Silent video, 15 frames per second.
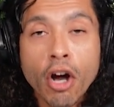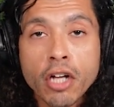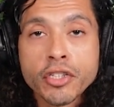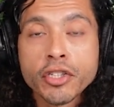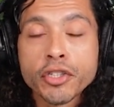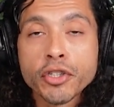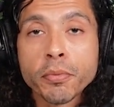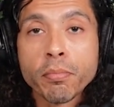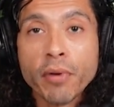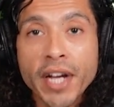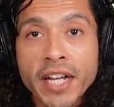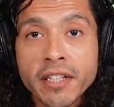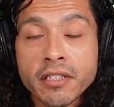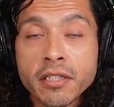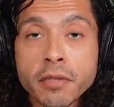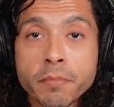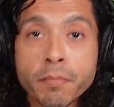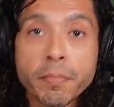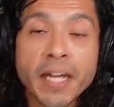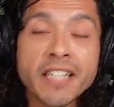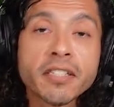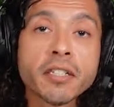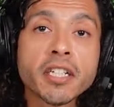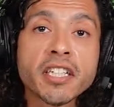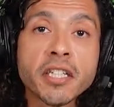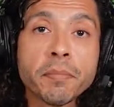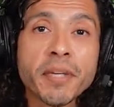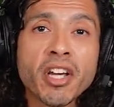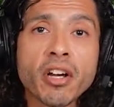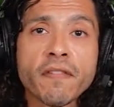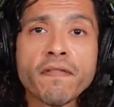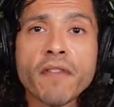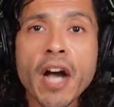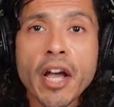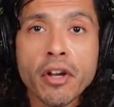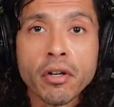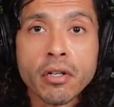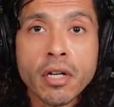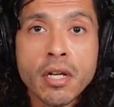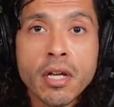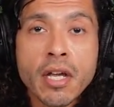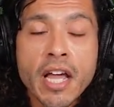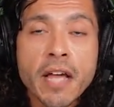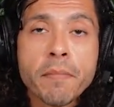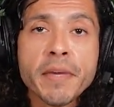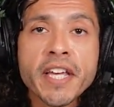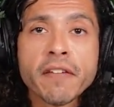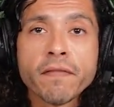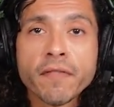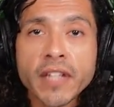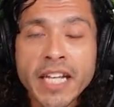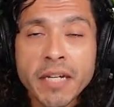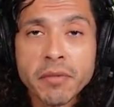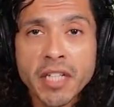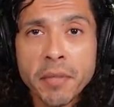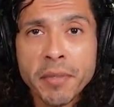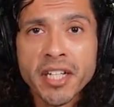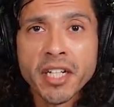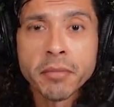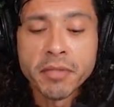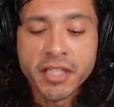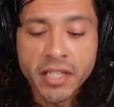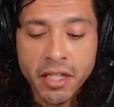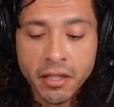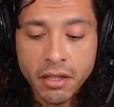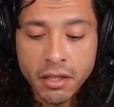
causes your brain to basically be on fire and be inflamed and become